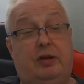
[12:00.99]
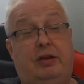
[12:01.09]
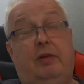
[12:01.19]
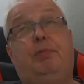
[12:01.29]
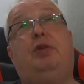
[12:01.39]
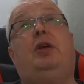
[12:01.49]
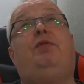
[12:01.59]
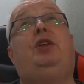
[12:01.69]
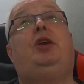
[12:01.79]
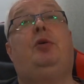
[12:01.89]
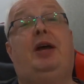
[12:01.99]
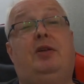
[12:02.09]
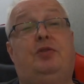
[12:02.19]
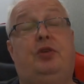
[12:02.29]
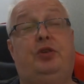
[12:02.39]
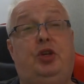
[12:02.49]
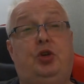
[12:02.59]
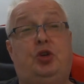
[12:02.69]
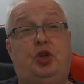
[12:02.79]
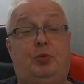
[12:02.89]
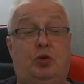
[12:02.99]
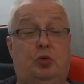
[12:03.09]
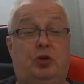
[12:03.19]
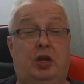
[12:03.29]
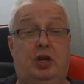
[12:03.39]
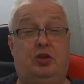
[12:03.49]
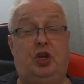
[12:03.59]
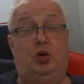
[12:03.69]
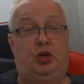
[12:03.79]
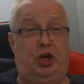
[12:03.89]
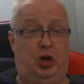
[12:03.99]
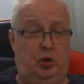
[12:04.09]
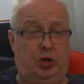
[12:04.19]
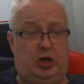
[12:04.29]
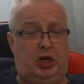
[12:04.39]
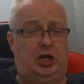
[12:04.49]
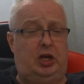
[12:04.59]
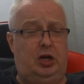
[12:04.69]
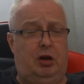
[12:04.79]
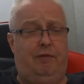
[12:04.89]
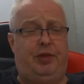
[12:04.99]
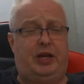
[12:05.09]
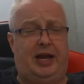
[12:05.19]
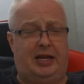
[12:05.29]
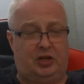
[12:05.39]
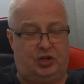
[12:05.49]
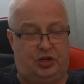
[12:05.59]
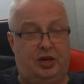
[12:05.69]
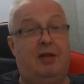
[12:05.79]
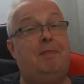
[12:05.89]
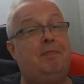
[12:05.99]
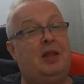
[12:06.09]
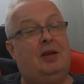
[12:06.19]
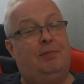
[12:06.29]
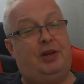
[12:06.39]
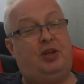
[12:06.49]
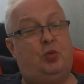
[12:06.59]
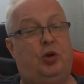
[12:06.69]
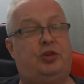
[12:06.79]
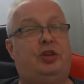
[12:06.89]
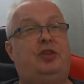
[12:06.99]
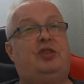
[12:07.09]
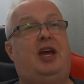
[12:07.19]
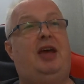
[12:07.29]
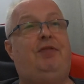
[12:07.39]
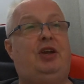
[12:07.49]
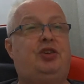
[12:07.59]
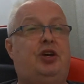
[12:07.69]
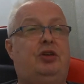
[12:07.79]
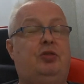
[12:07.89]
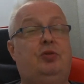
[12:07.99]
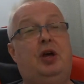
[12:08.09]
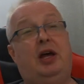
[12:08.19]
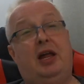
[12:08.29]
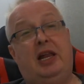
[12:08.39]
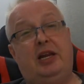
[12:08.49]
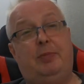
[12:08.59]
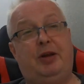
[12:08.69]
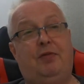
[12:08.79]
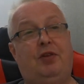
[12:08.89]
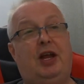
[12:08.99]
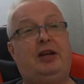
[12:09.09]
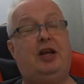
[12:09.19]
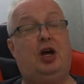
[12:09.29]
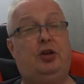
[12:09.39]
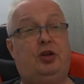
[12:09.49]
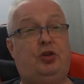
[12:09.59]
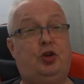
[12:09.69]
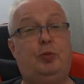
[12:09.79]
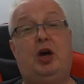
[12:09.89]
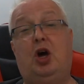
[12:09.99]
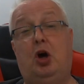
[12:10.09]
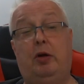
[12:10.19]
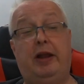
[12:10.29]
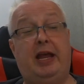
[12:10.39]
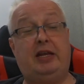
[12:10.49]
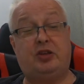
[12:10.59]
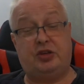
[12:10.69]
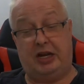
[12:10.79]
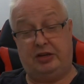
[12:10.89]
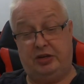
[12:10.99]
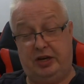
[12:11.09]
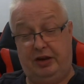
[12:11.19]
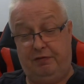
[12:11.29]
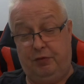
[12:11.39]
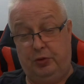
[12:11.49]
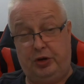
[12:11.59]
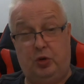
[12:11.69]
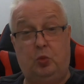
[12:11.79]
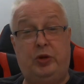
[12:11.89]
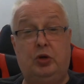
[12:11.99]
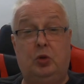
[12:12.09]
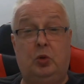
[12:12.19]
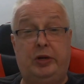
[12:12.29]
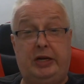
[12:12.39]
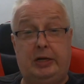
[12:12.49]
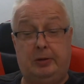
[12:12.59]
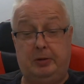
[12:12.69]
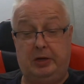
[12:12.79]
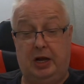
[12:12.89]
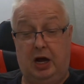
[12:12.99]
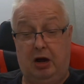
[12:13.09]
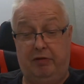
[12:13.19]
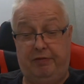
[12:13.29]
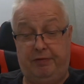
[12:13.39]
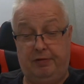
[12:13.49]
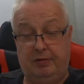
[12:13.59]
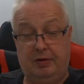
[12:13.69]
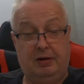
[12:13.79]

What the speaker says: so I did put a video out on YouTube called Tokyo King of the Cats. Please watch this, have a chuckle, a little bit of light-hearted humour on a Saturday for you. We all need a good laugh.